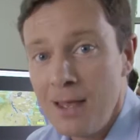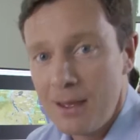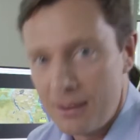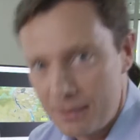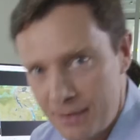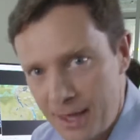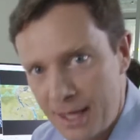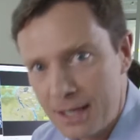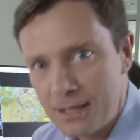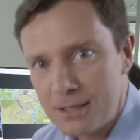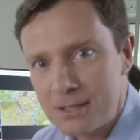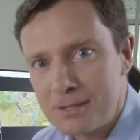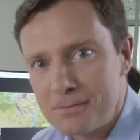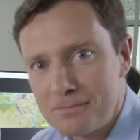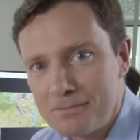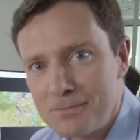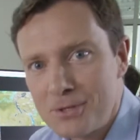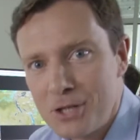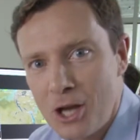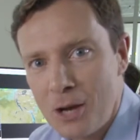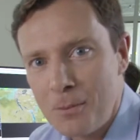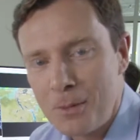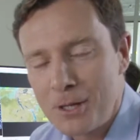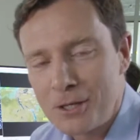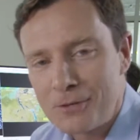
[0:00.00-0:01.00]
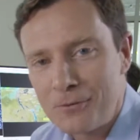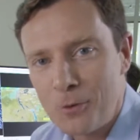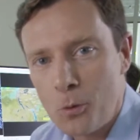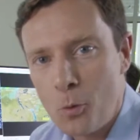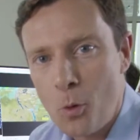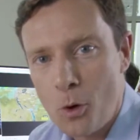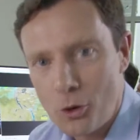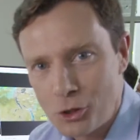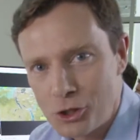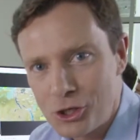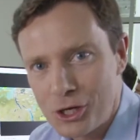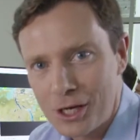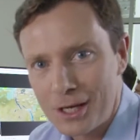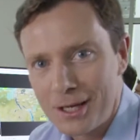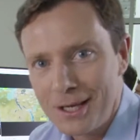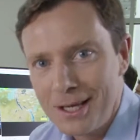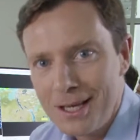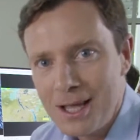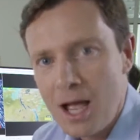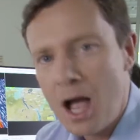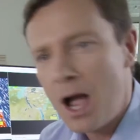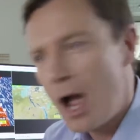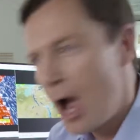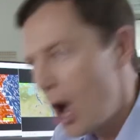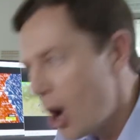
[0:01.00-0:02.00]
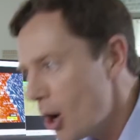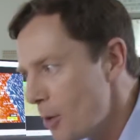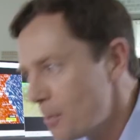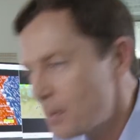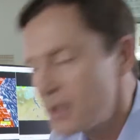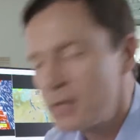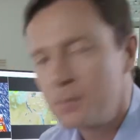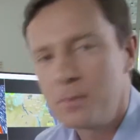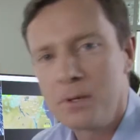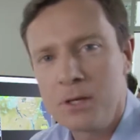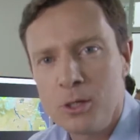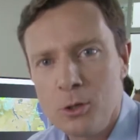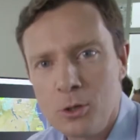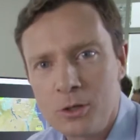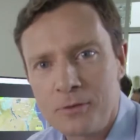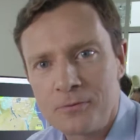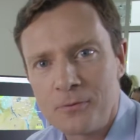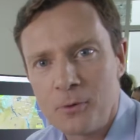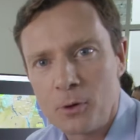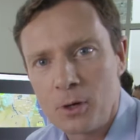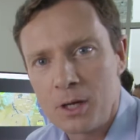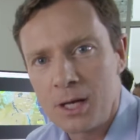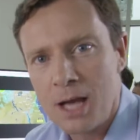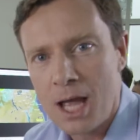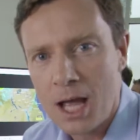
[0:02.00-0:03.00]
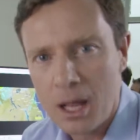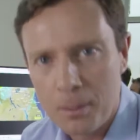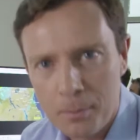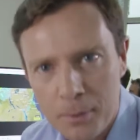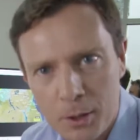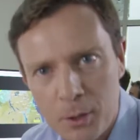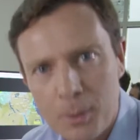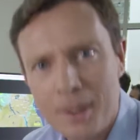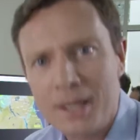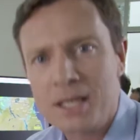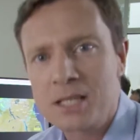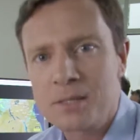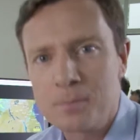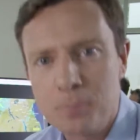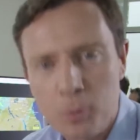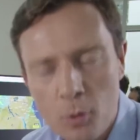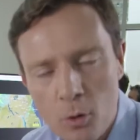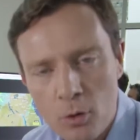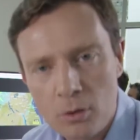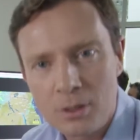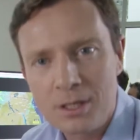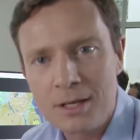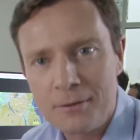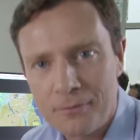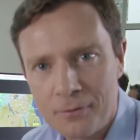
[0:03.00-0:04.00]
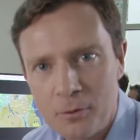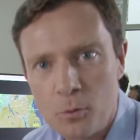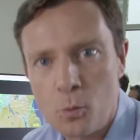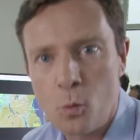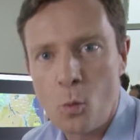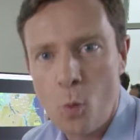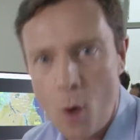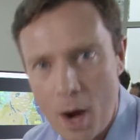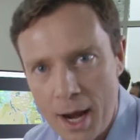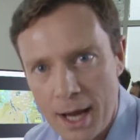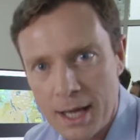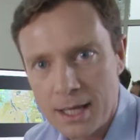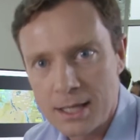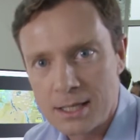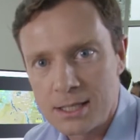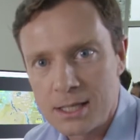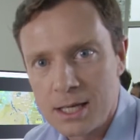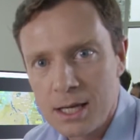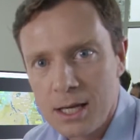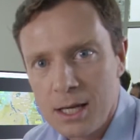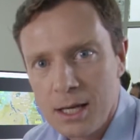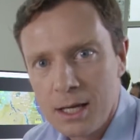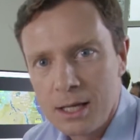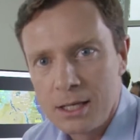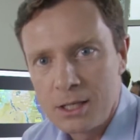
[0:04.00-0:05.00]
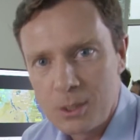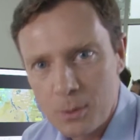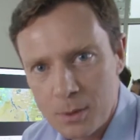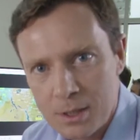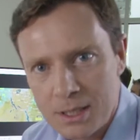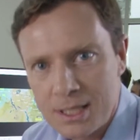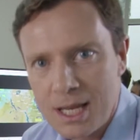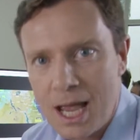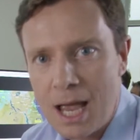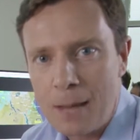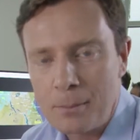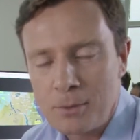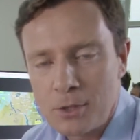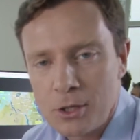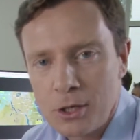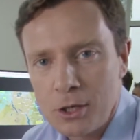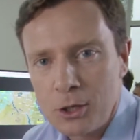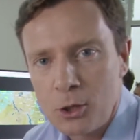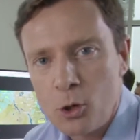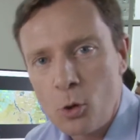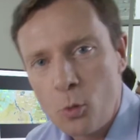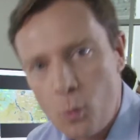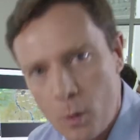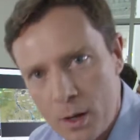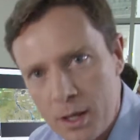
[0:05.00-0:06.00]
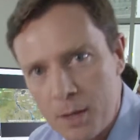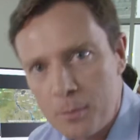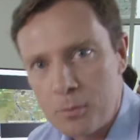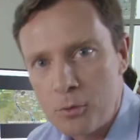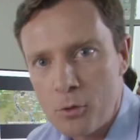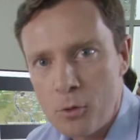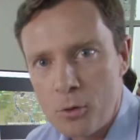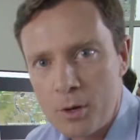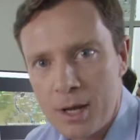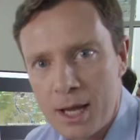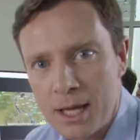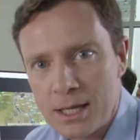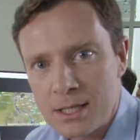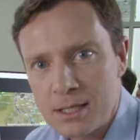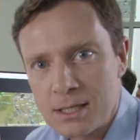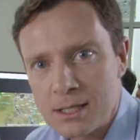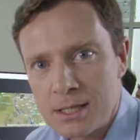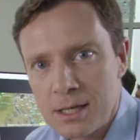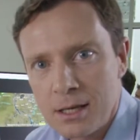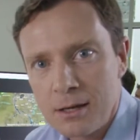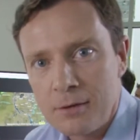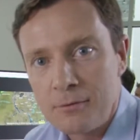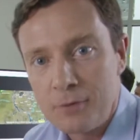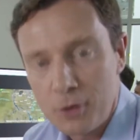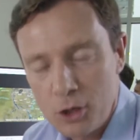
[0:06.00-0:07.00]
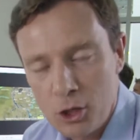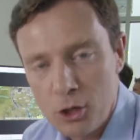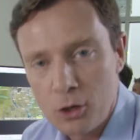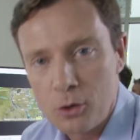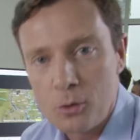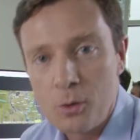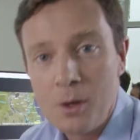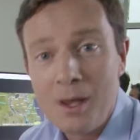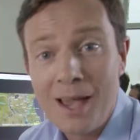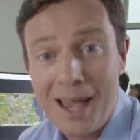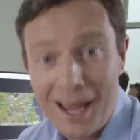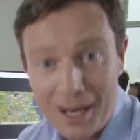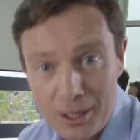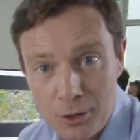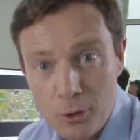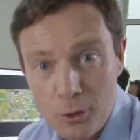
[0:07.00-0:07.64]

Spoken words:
Thanks so much for watching. I hope it's been useful in helping you explore different ways to adapt your weather broadcasts for you and